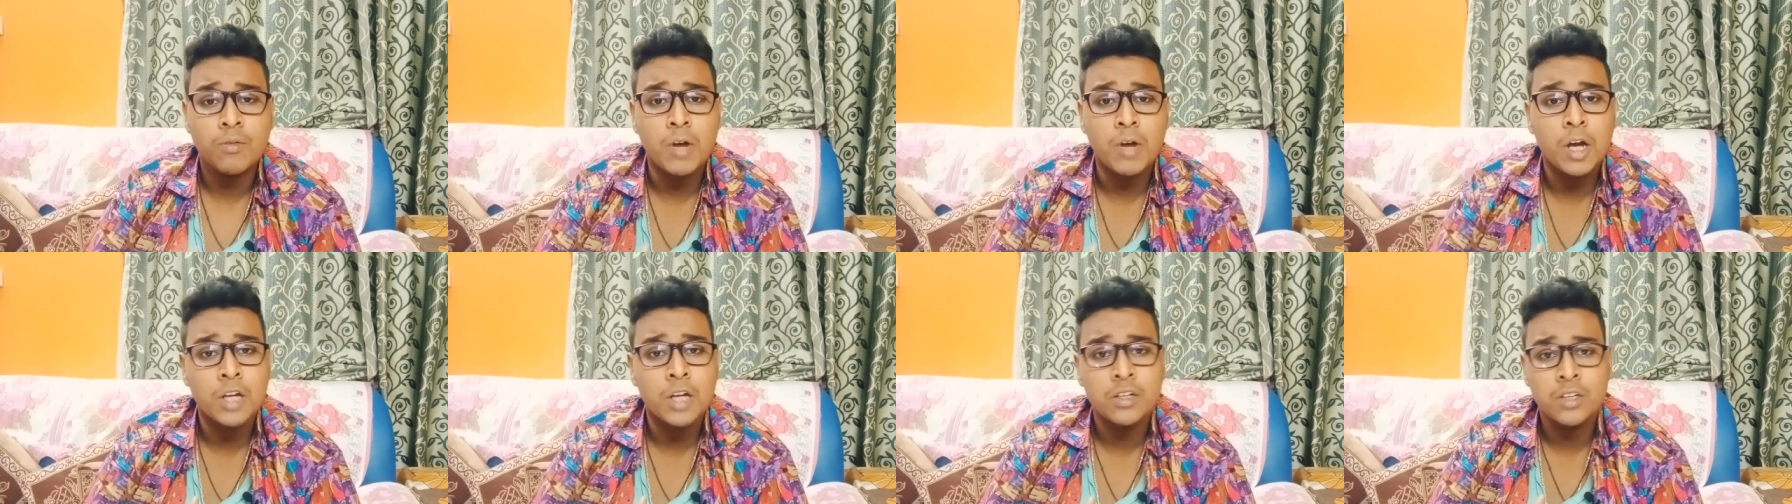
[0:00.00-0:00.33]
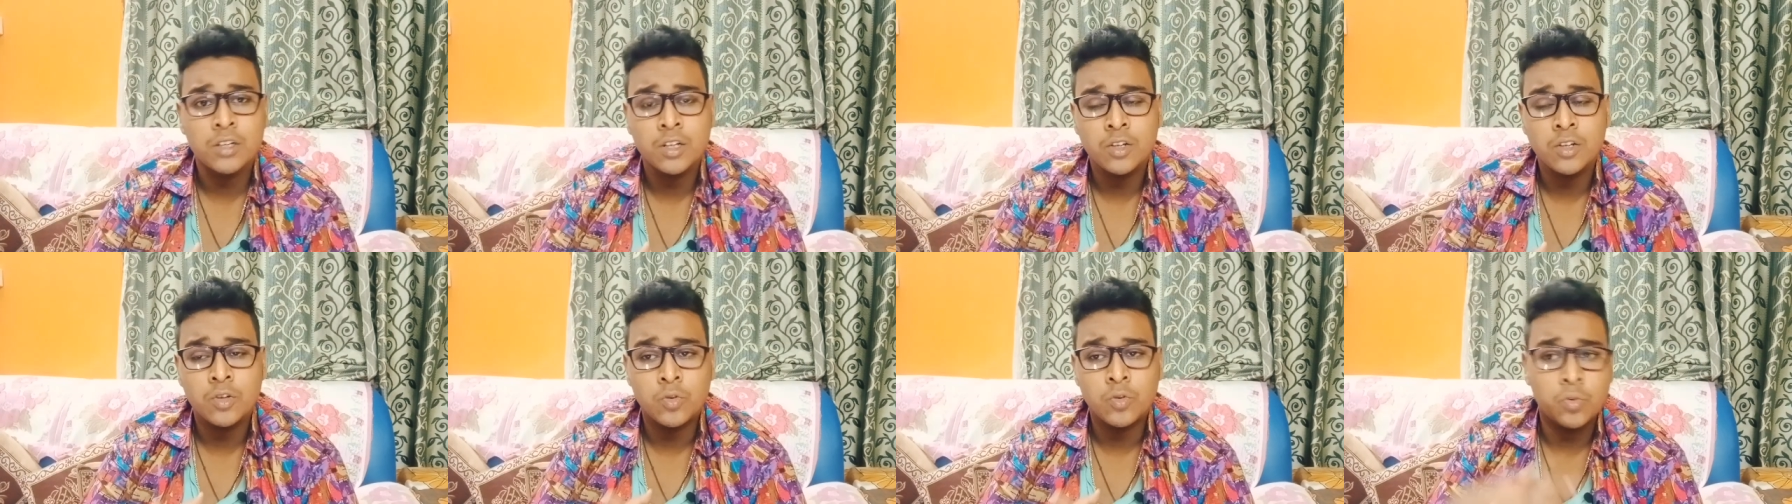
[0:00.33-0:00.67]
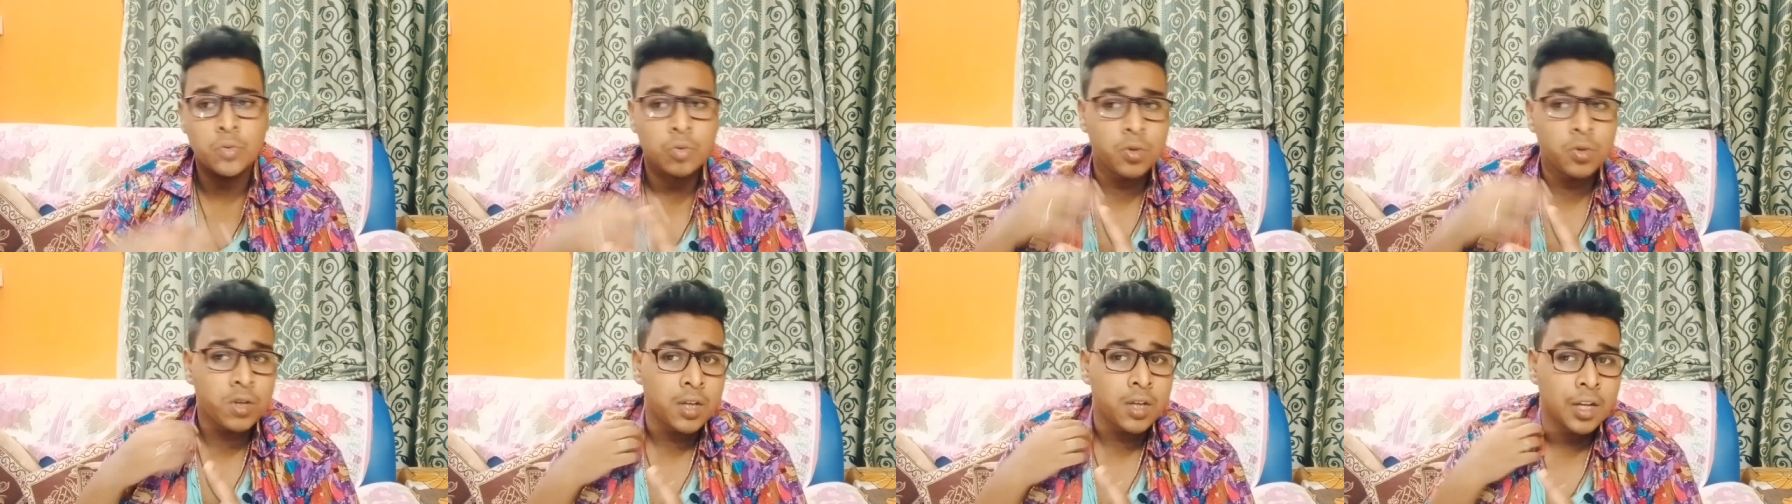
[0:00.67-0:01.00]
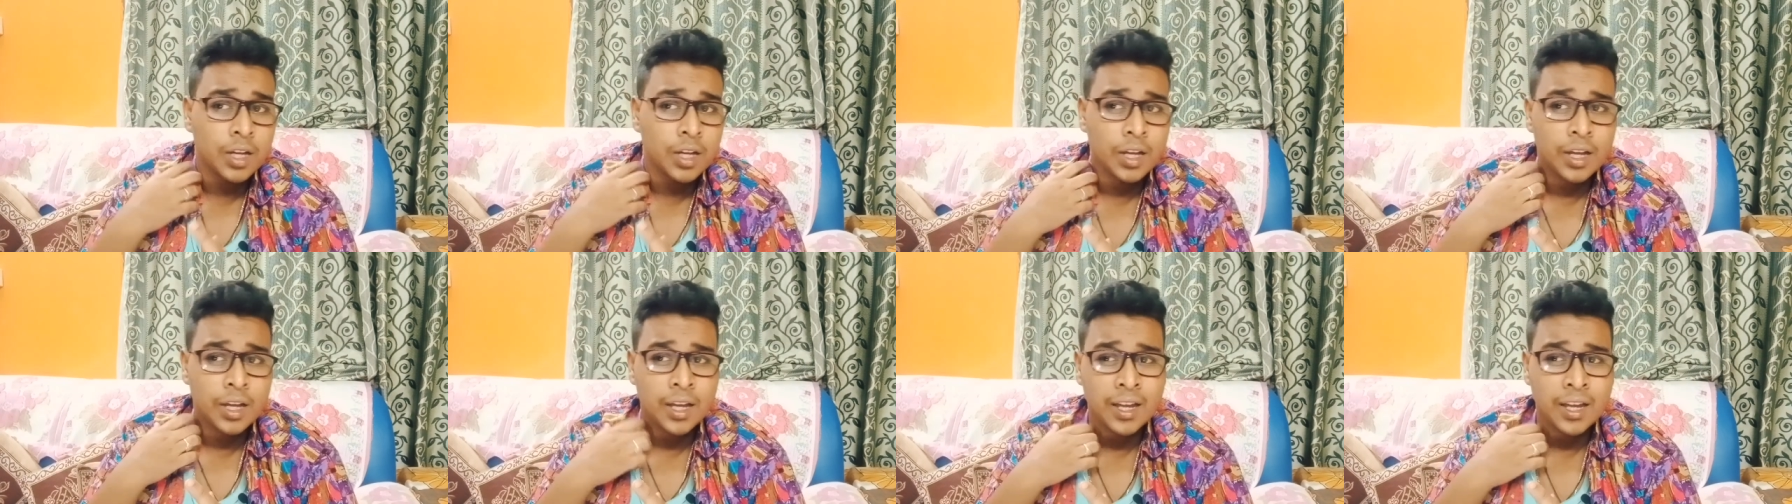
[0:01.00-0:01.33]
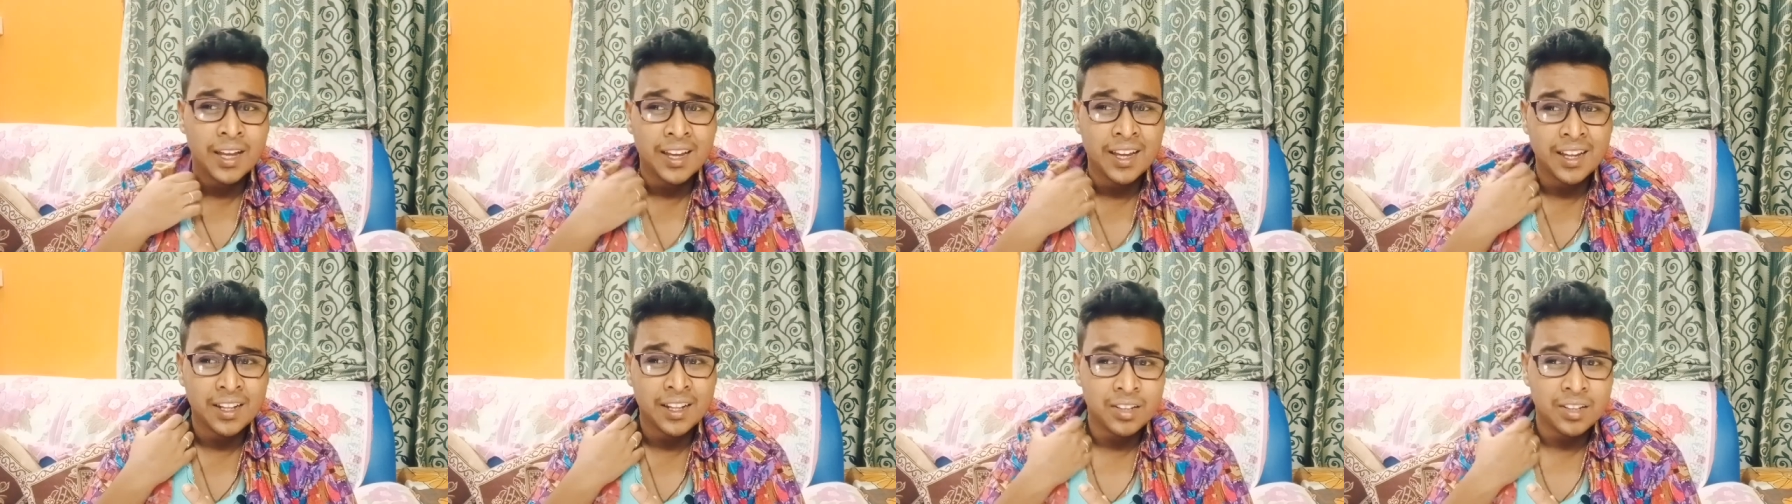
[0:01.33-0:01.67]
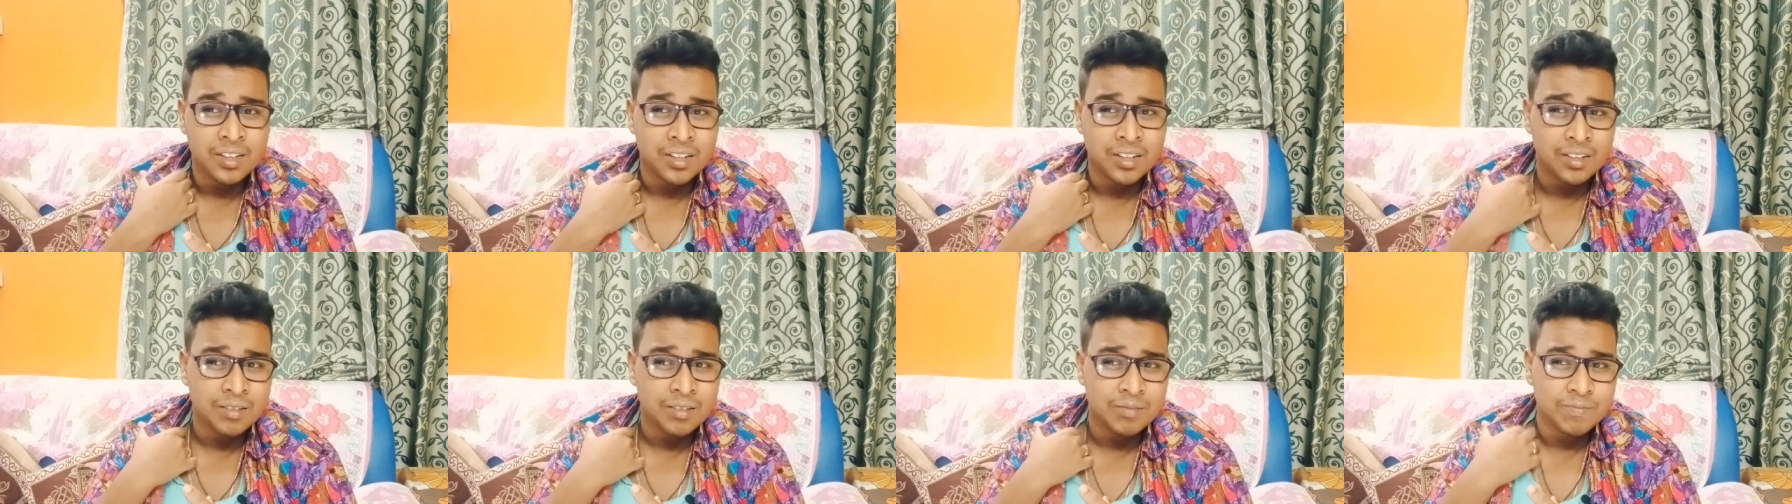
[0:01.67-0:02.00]
Antiku,
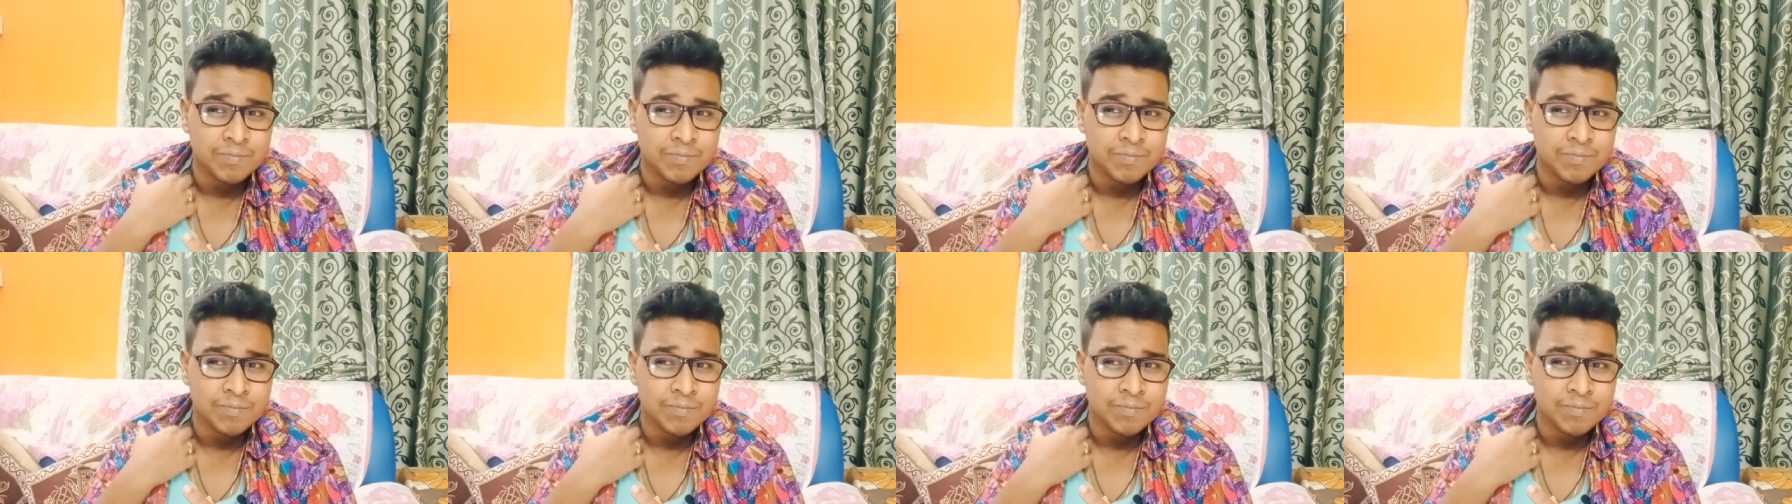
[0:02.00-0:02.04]
and